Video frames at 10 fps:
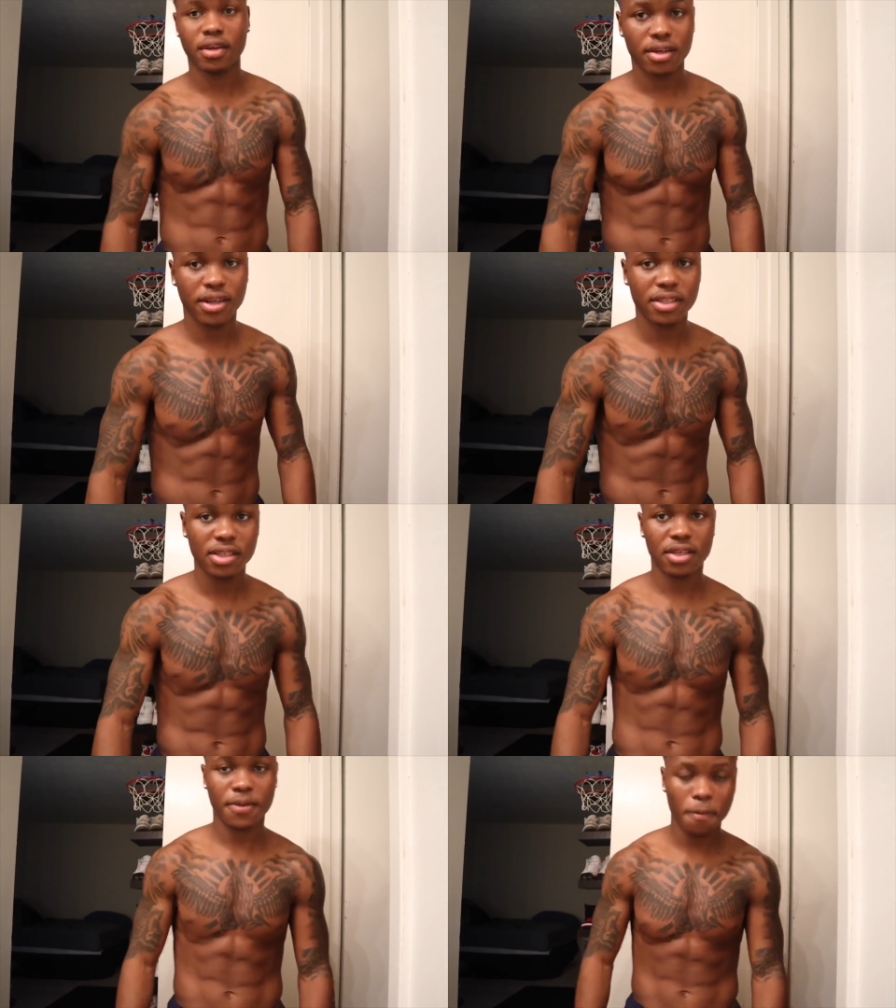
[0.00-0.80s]
That's
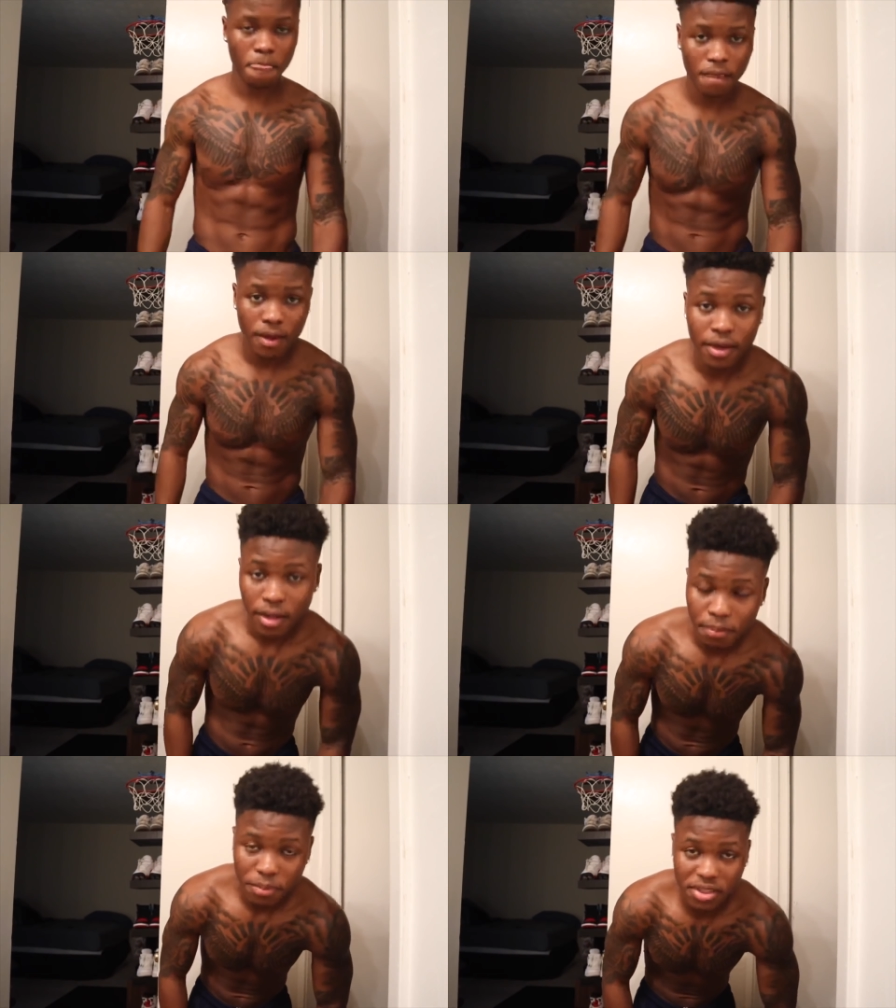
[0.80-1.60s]
it.
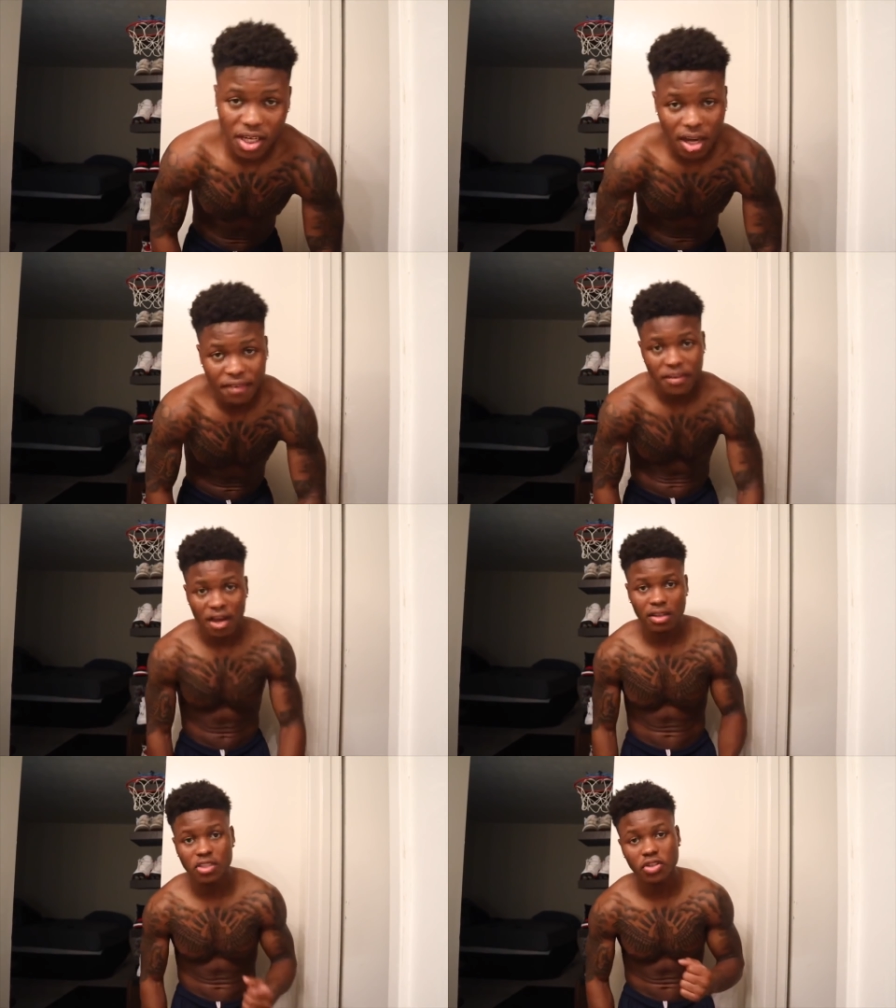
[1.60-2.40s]
But y'all, if
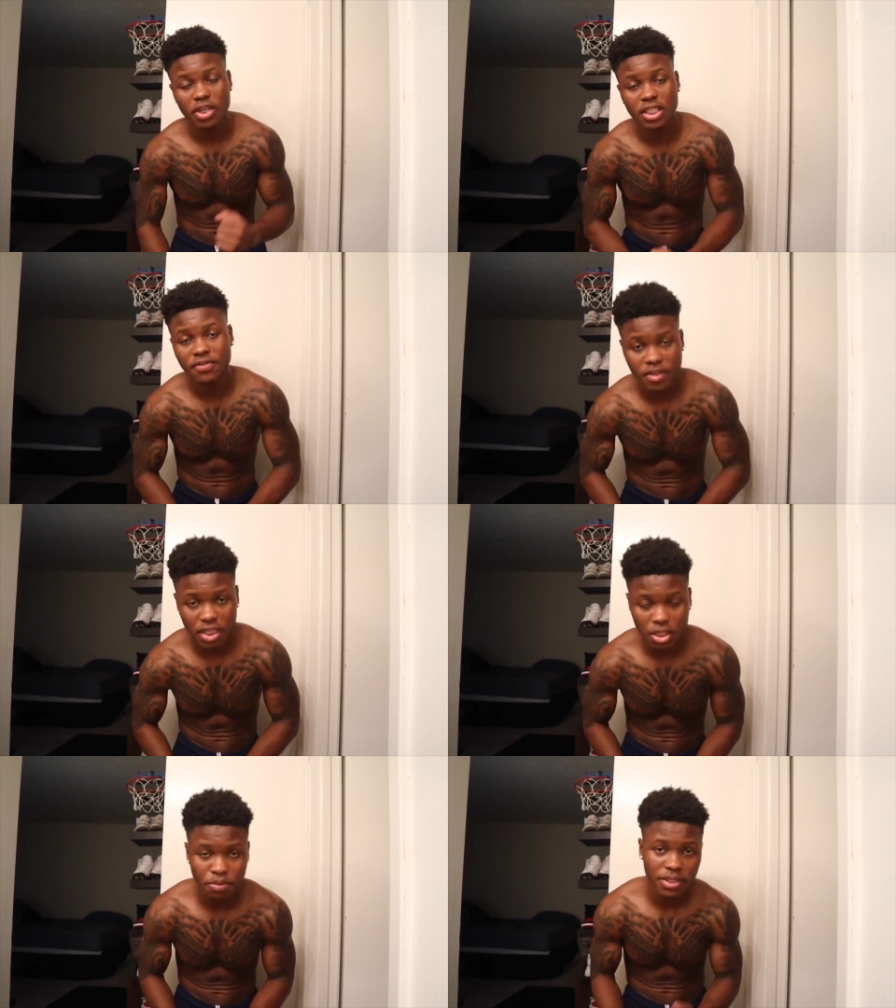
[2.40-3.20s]
y'all enjoyed this
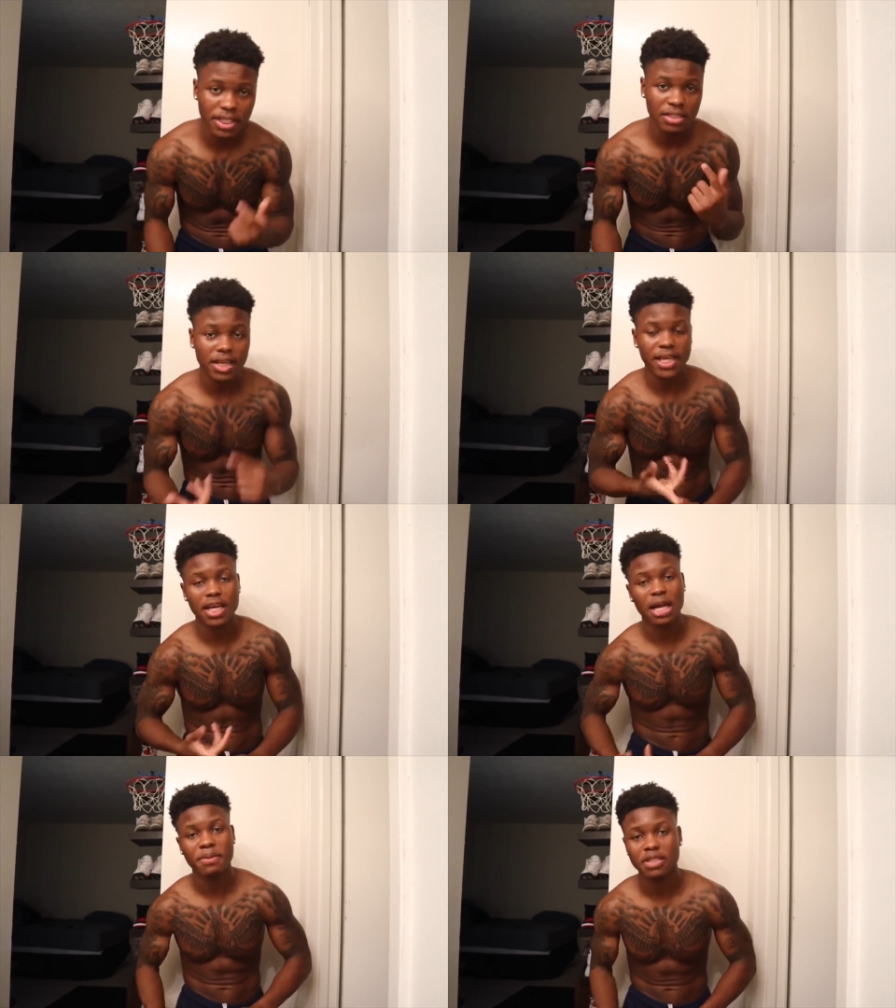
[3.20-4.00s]
video, please like,
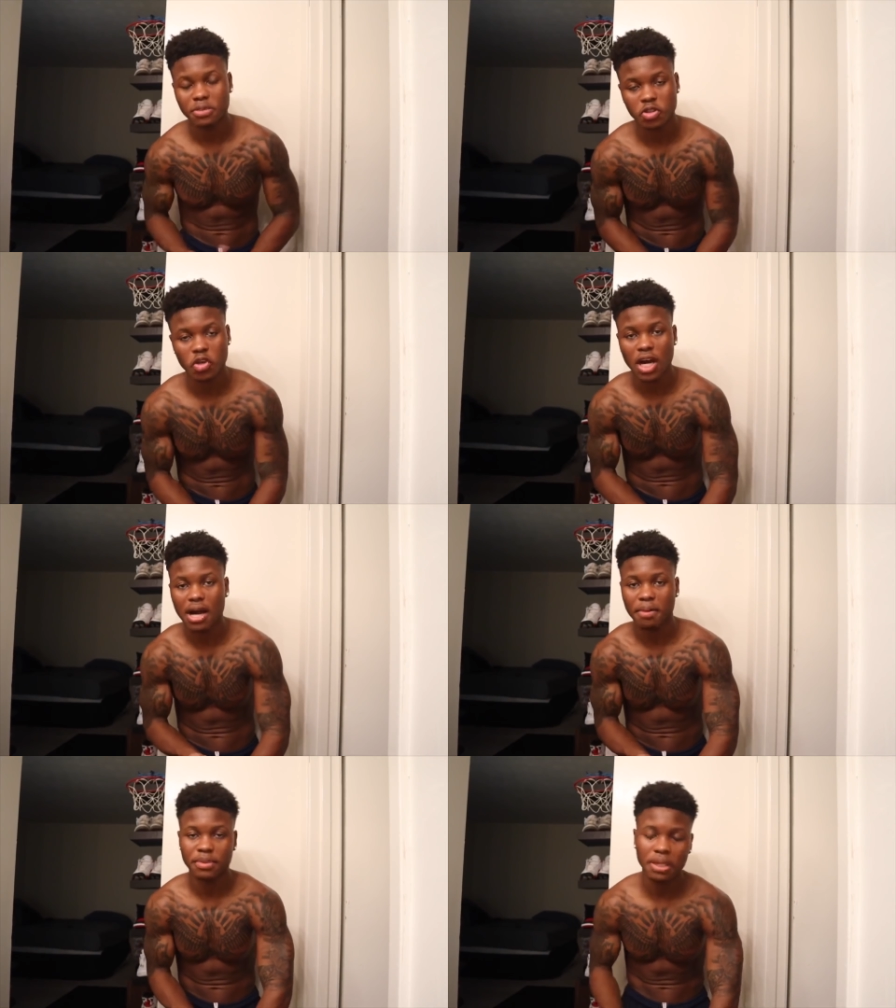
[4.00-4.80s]
comment,
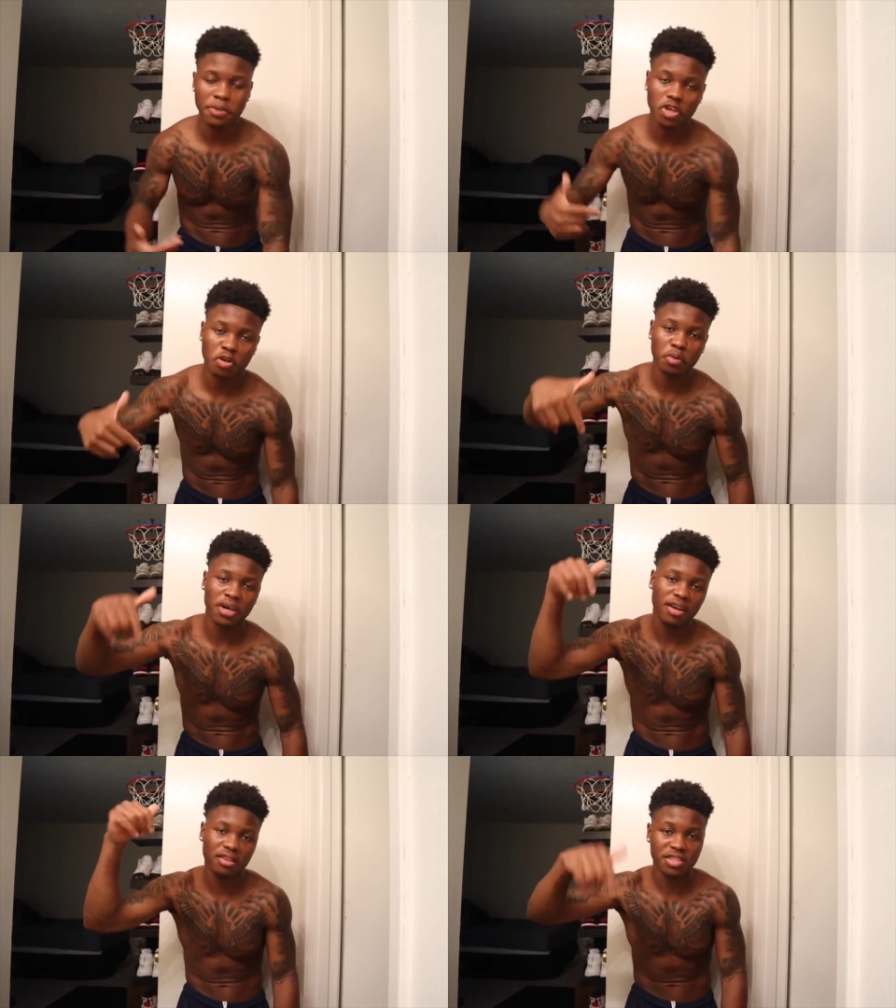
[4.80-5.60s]
subscribe. Let me know what
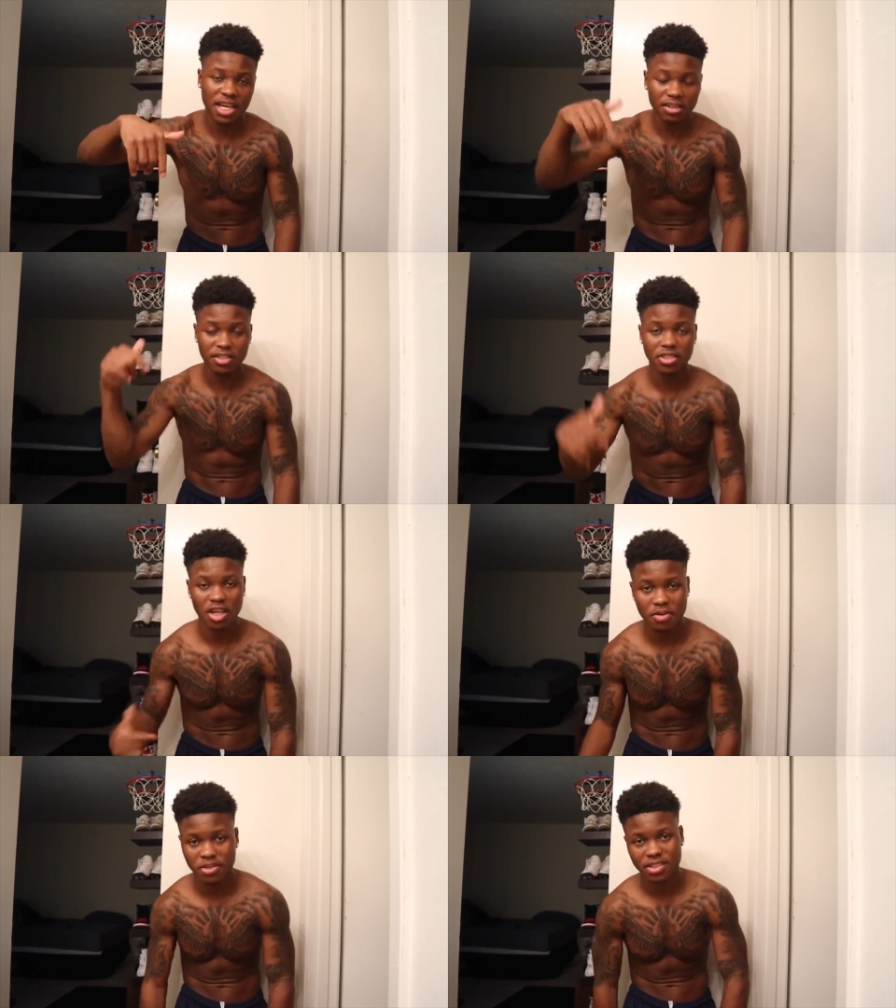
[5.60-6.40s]
other challenges
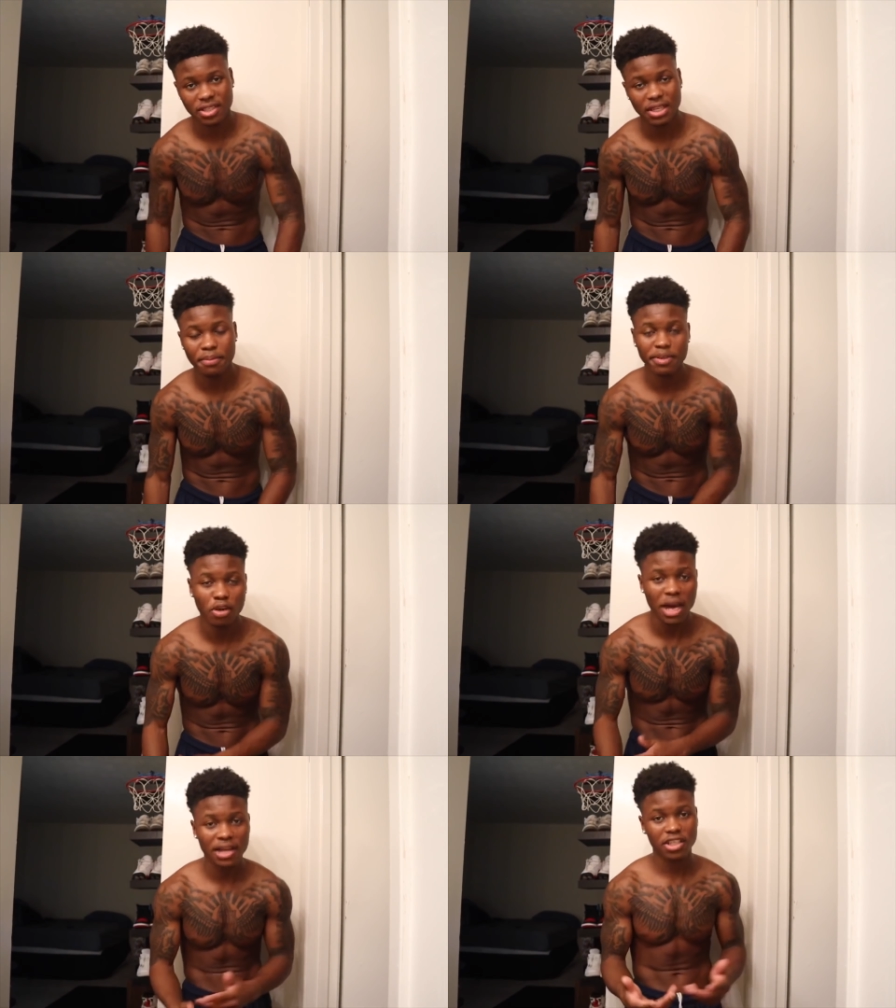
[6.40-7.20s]
y'all wanna see. Let me
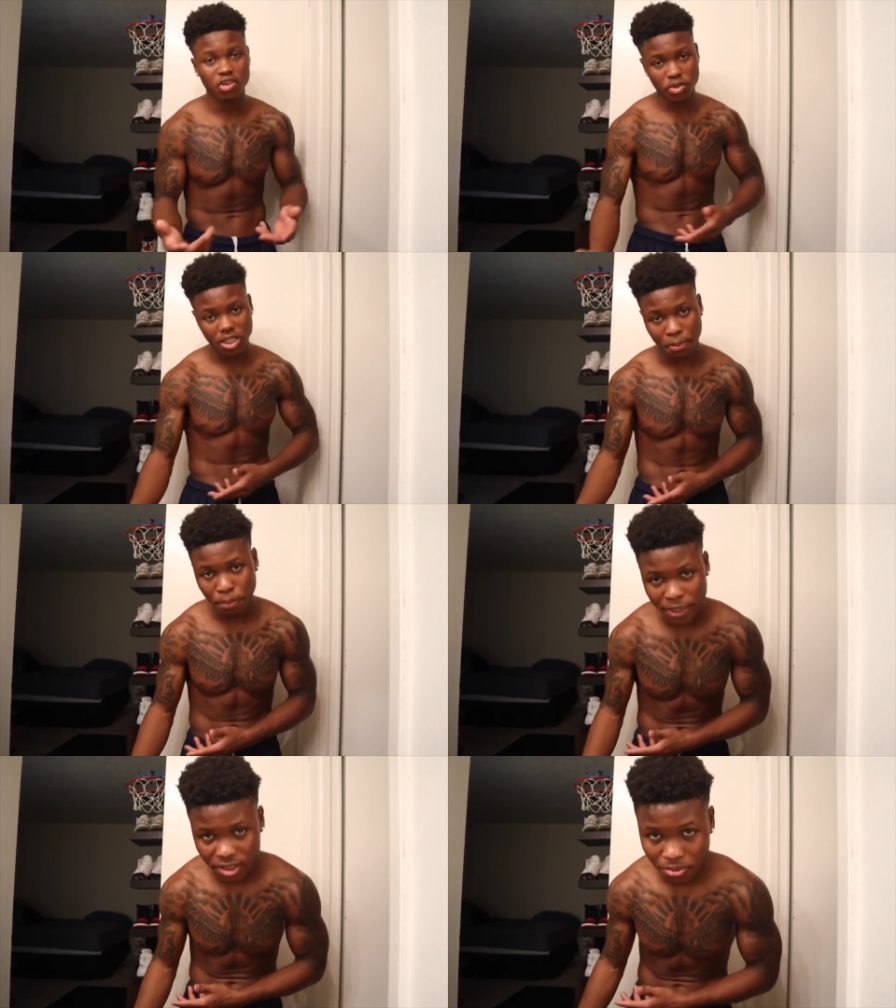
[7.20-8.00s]
know how this switch up and
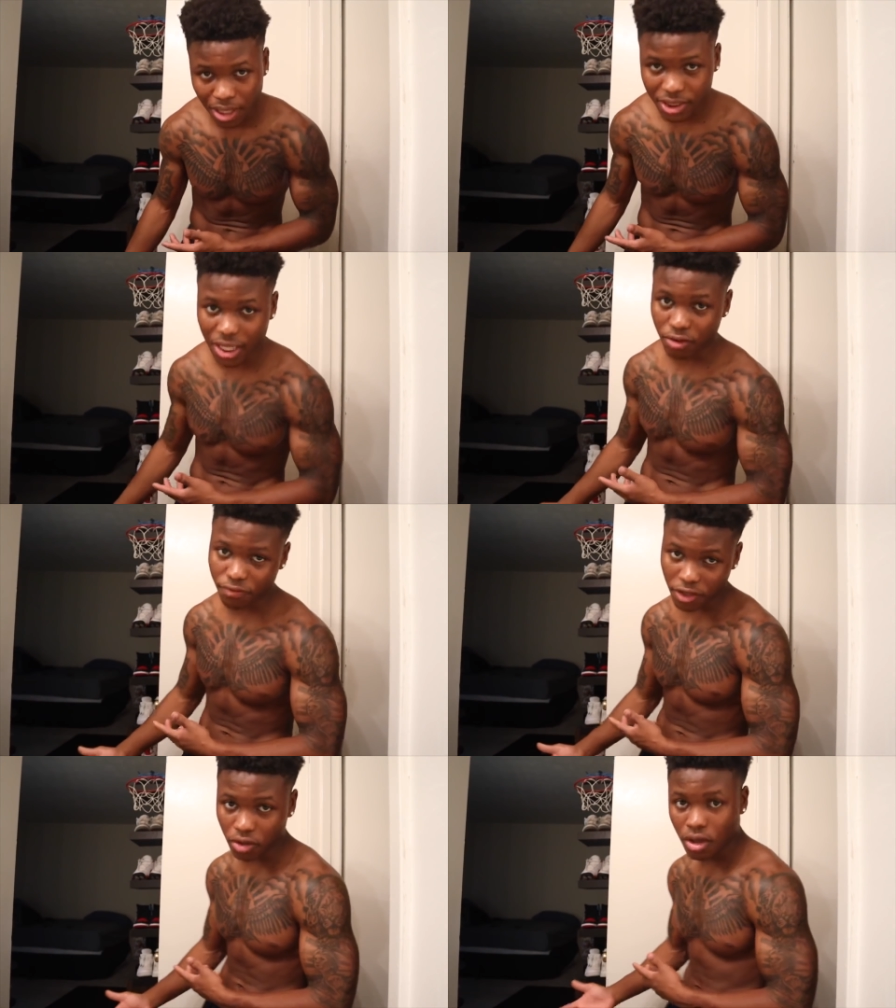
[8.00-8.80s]
pace on my channel
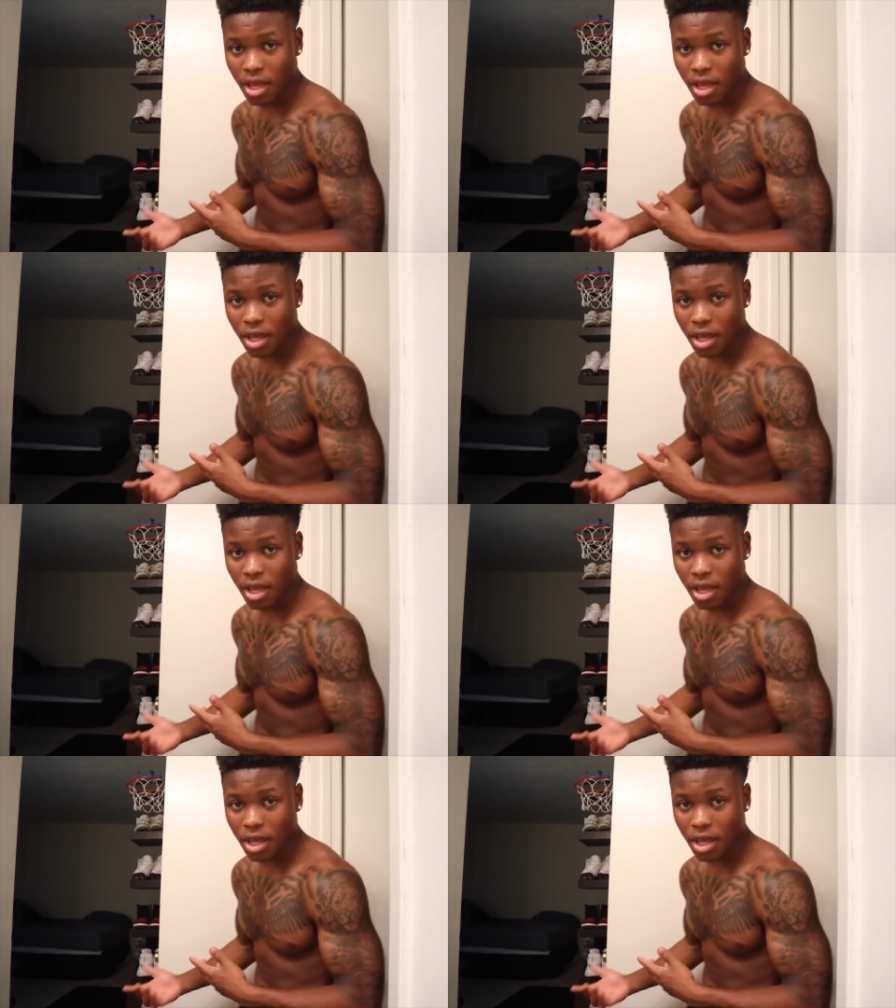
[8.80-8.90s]
felt.